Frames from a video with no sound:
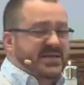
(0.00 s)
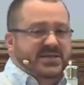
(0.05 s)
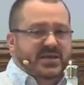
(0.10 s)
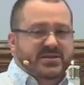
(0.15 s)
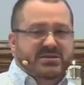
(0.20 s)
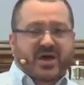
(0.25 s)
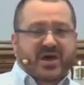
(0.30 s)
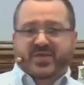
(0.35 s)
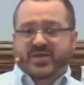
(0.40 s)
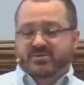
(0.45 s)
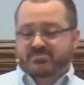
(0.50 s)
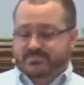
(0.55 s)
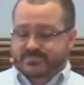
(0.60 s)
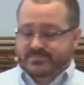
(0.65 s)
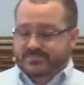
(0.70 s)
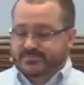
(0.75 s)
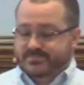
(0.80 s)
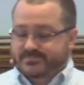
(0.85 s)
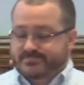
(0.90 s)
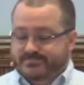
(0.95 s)
Nothing.
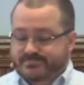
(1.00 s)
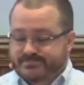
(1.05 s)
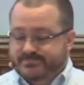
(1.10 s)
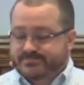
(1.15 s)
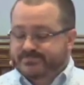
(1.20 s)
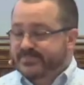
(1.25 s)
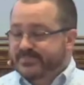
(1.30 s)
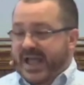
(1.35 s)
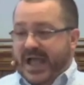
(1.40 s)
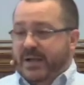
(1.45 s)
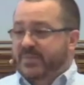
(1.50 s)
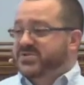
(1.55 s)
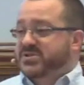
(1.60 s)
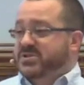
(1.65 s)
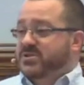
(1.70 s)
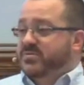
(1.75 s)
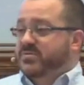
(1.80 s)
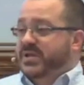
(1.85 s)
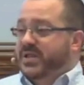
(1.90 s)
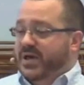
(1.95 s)

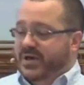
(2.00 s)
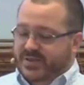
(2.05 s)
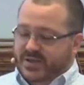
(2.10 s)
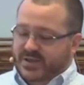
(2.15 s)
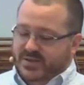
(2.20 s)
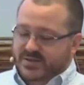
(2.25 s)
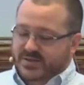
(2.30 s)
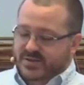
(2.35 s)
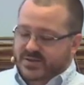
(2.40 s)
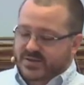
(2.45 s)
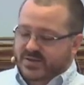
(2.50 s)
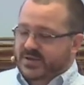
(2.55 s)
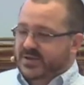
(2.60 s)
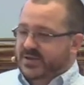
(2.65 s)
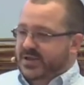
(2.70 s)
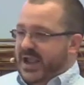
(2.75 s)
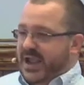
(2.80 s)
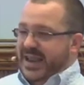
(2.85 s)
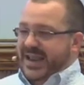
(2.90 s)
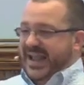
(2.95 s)
Absolutely nothing.
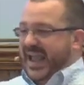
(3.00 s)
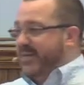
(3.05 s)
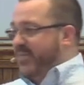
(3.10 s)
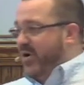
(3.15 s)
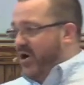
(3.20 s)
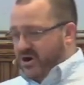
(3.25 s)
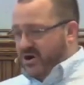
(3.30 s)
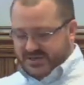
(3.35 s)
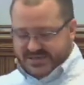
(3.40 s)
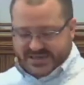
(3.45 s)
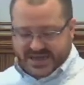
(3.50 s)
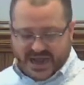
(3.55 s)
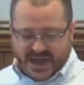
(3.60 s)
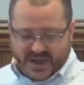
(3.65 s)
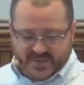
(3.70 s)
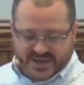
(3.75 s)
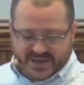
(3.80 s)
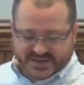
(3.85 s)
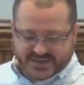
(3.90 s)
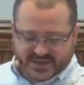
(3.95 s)
And they gave him a hard time, and
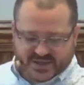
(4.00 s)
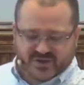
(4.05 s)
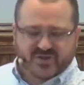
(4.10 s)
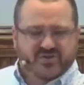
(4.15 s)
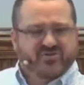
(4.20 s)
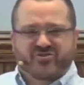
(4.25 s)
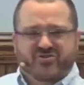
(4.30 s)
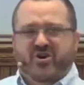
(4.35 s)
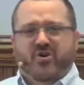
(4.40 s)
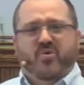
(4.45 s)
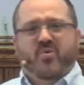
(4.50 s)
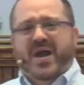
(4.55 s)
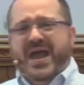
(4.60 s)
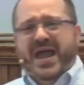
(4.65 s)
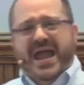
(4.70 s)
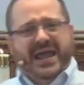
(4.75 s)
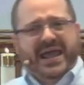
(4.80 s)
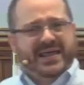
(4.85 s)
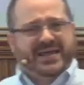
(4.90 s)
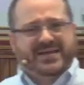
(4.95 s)
they said, There's no way.
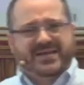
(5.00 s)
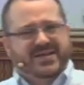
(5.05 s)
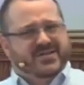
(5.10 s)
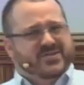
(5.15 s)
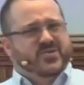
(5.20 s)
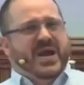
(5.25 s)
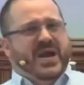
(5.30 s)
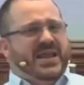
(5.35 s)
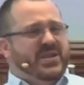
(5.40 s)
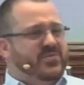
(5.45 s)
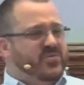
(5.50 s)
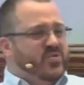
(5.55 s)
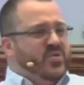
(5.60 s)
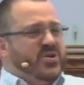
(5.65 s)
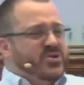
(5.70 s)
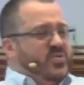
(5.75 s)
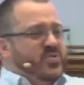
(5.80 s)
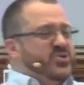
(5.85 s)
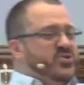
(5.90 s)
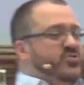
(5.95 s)
Like, you had to do, what, would you do?